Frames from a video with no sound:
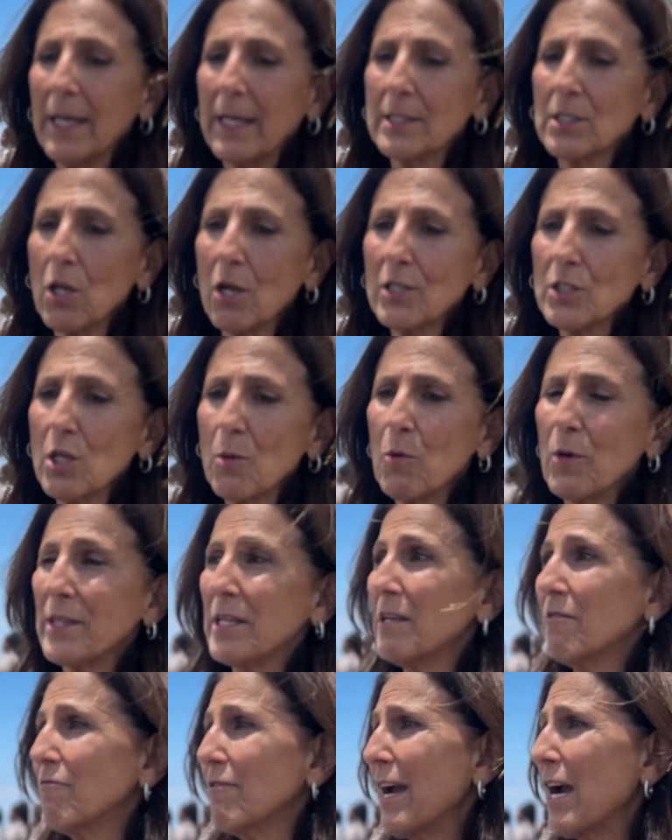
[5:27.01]
It's also about
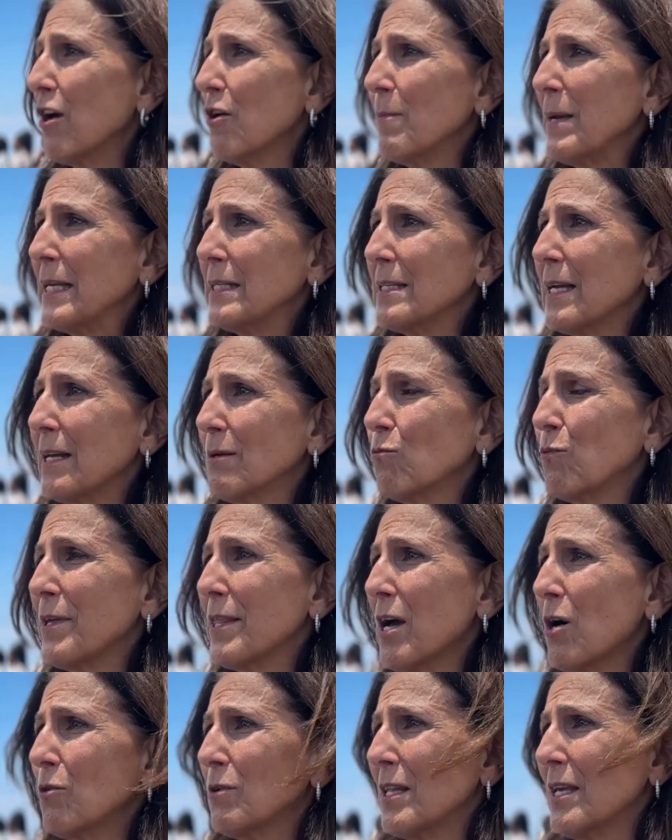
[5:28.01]
the environment, and
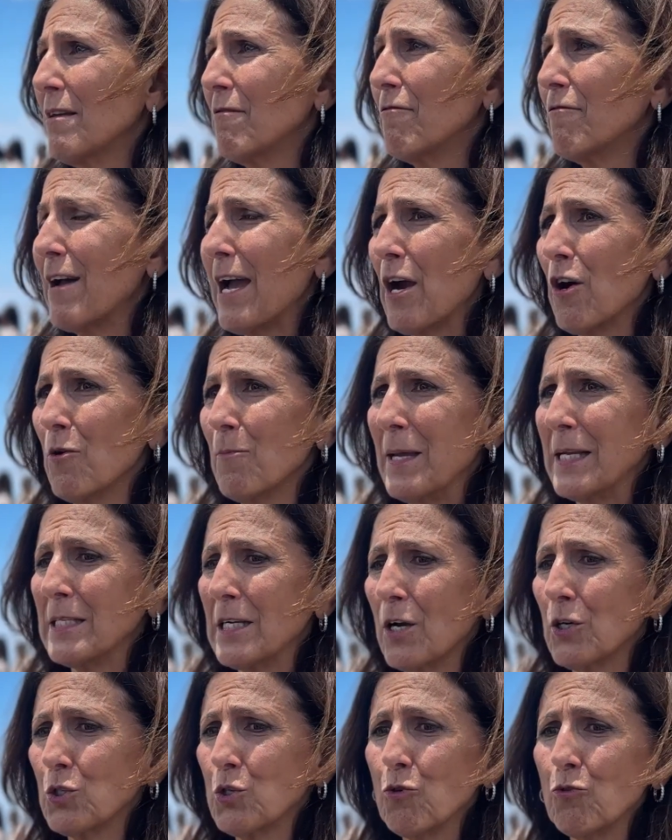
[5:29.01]
without the environment,
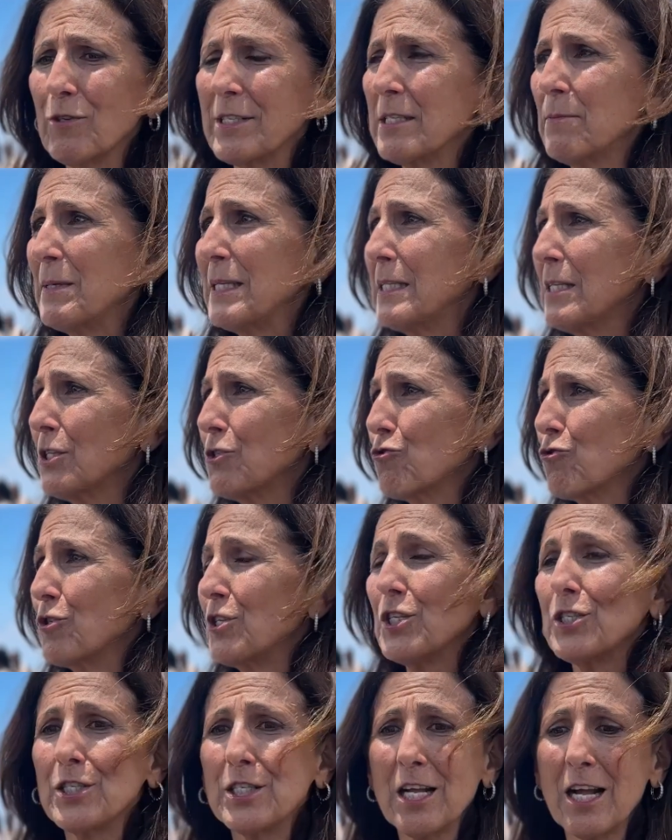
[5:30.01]
our tourism
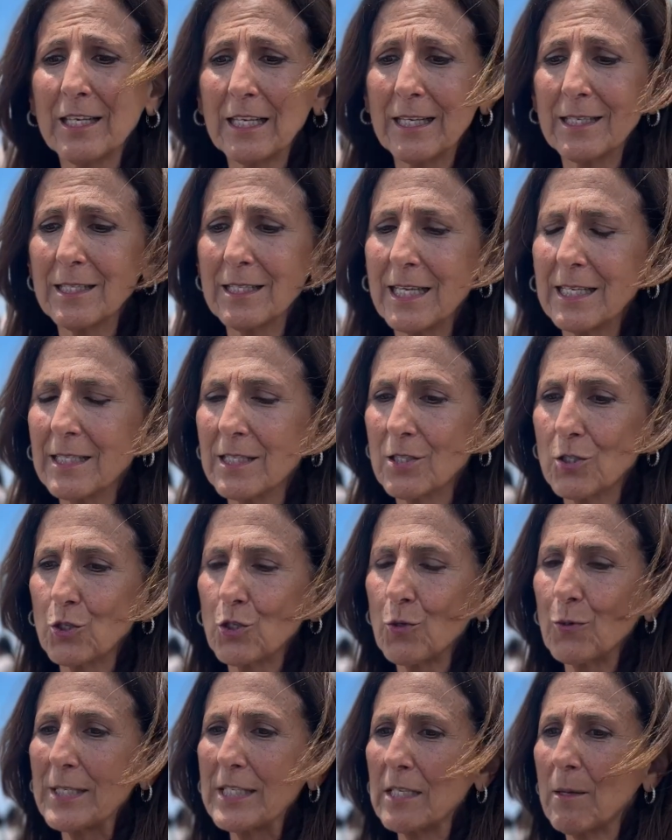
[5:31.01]
industry does not
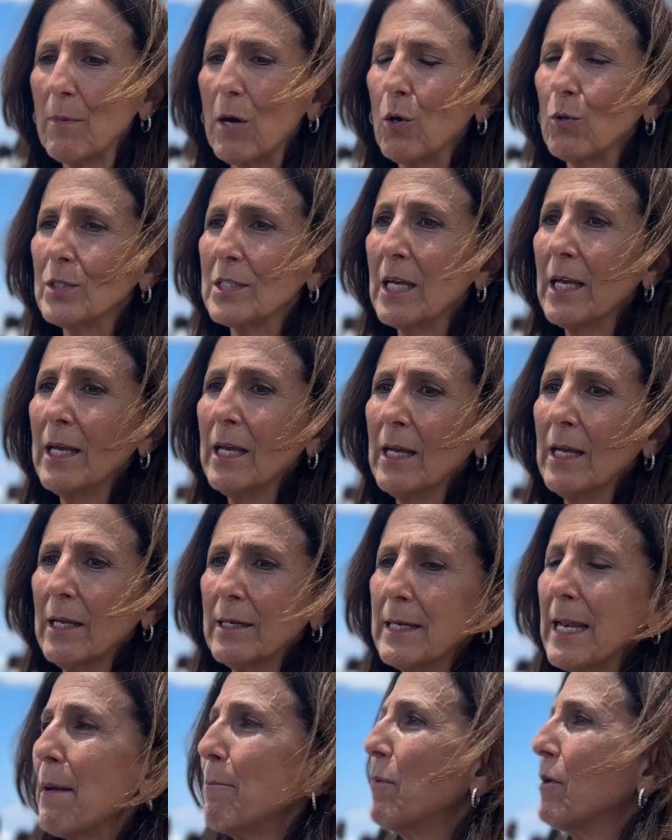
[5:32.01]
exist. So it's about
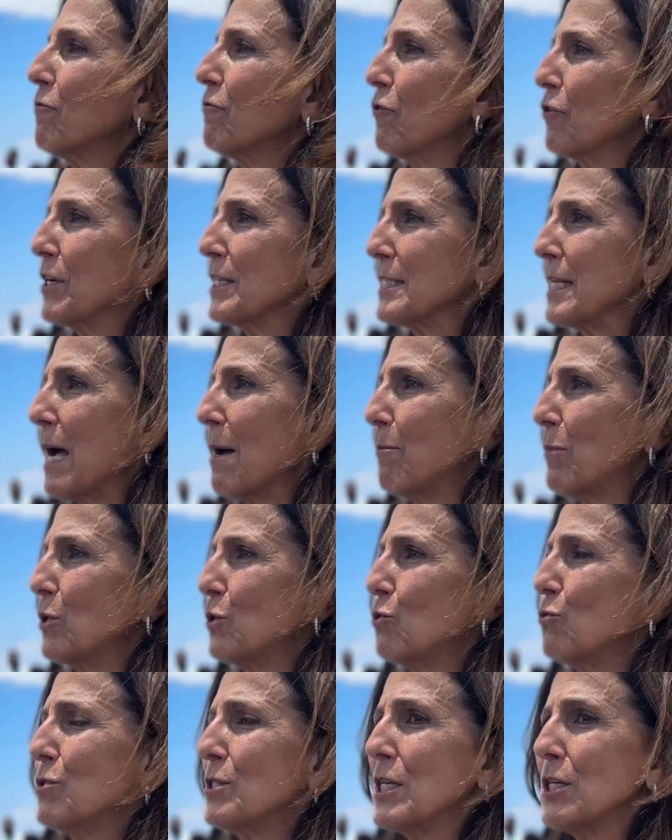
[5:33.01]
NEPA, for example,
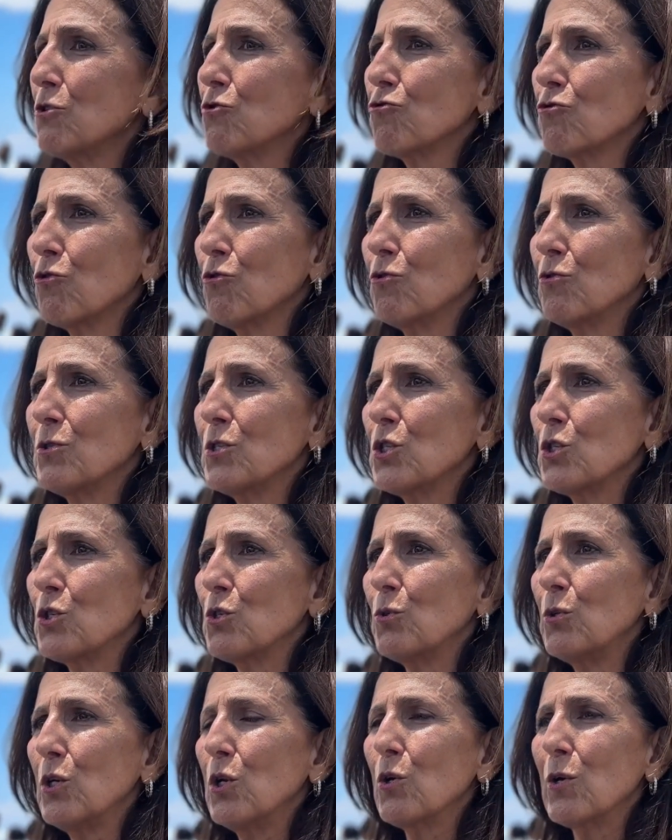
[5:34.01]
using drones
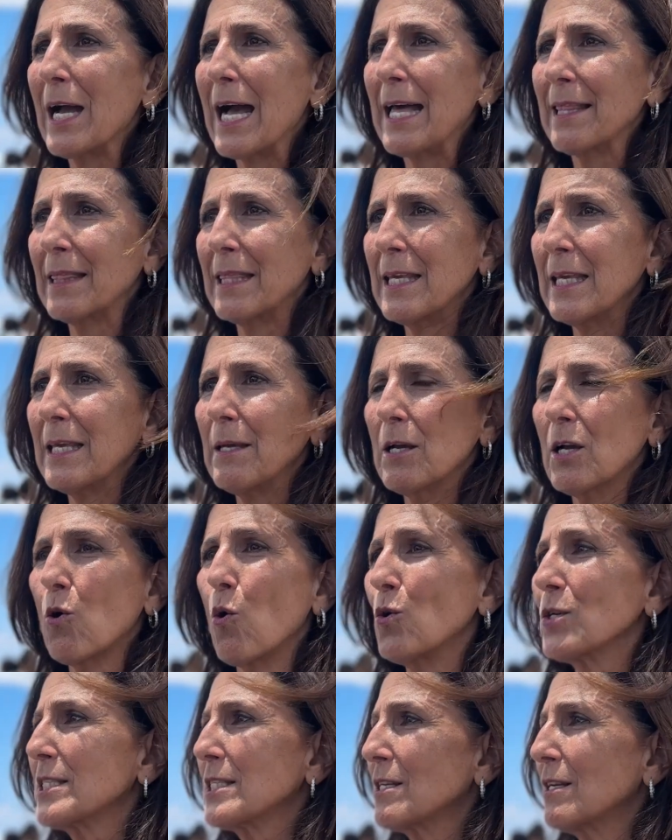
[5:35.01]
to look at the
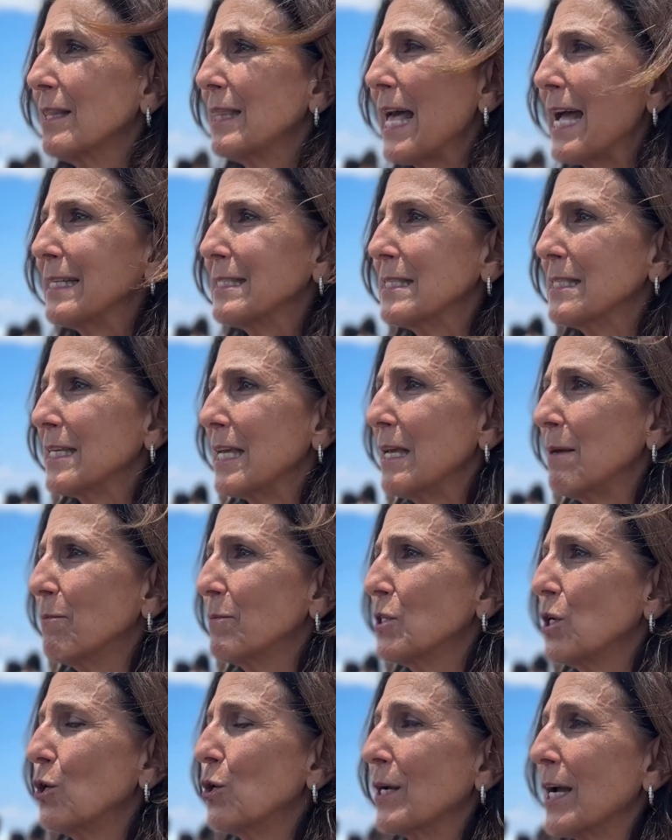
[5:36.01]
coastal landscape,
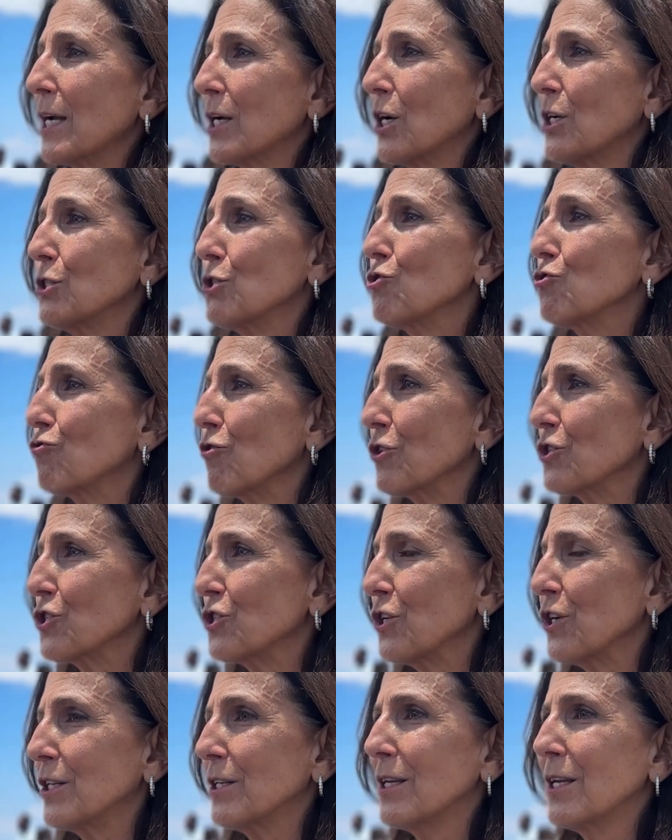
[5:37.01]
to look at
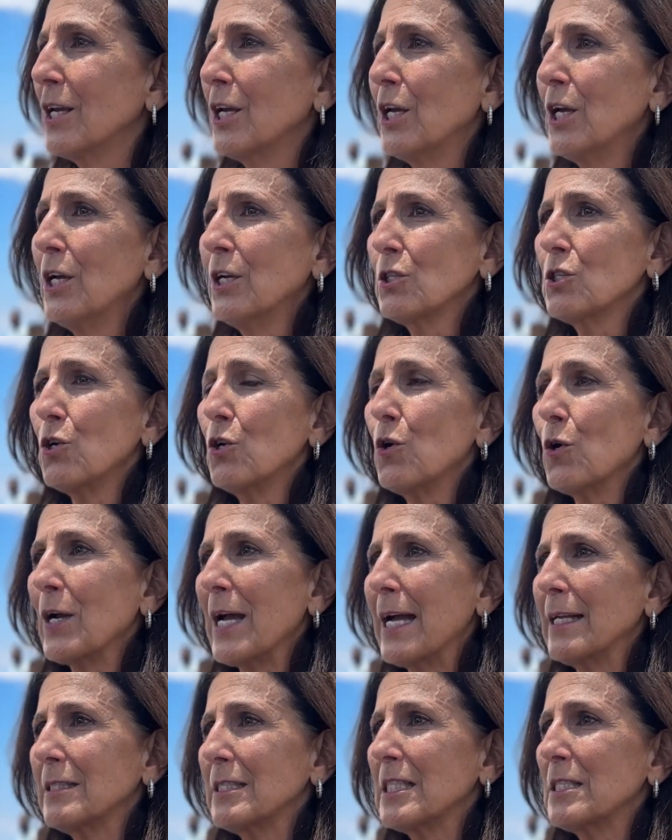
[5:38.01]
construction, to
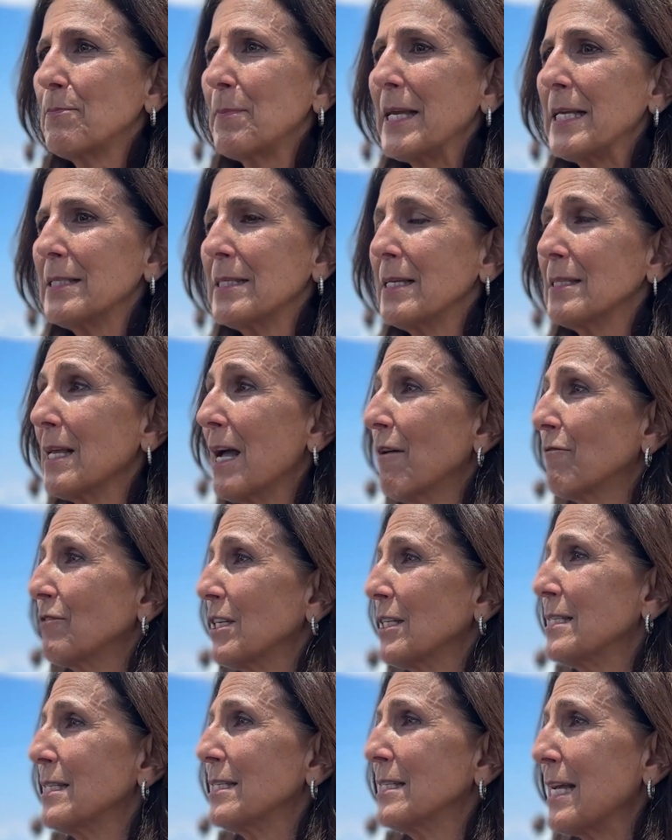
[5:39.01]
look at spaces
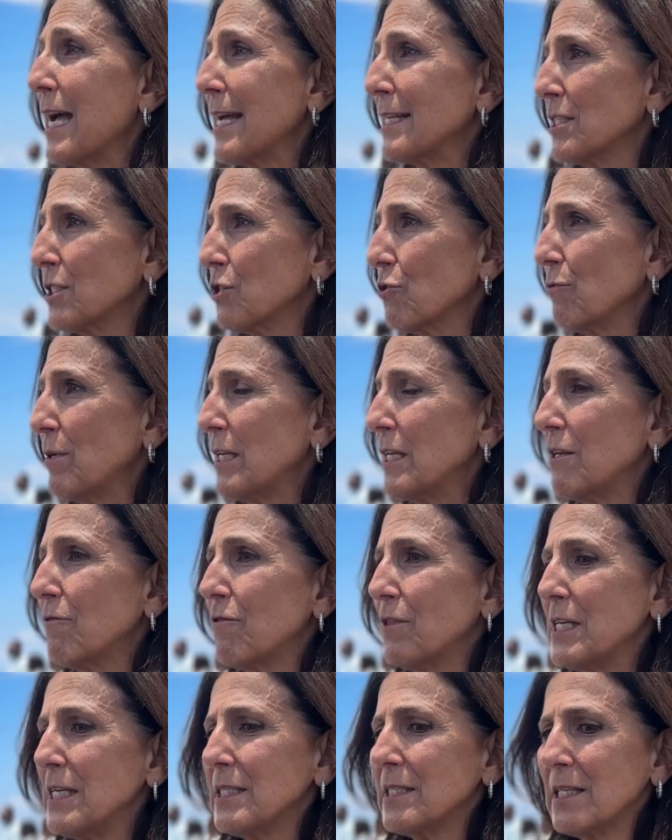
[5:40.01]
after disaster relief.
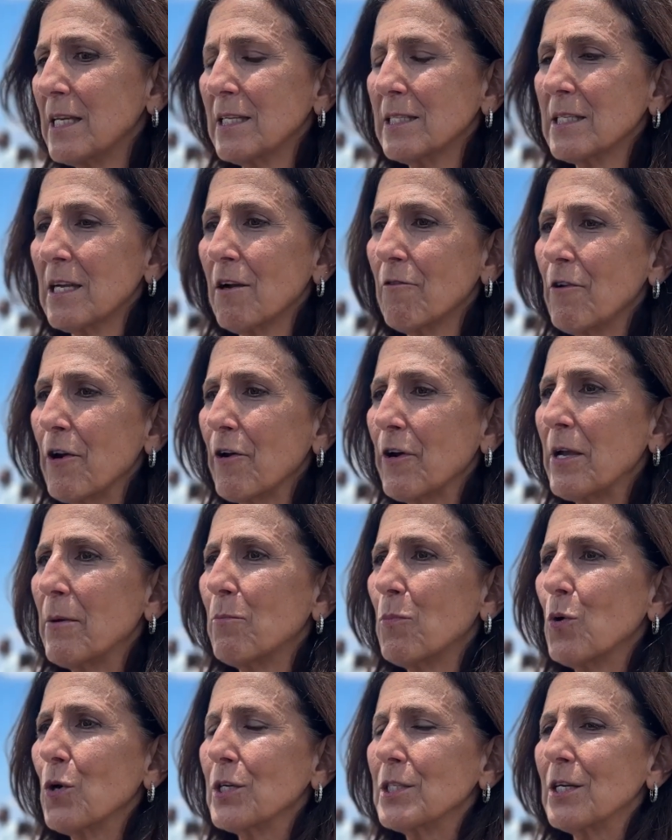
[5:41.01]
These things are very
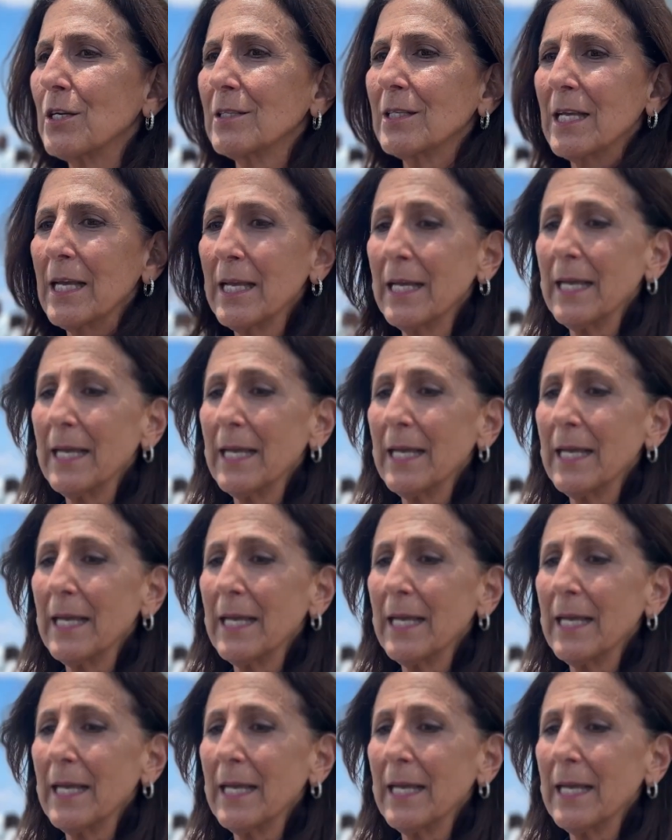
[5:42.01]
important.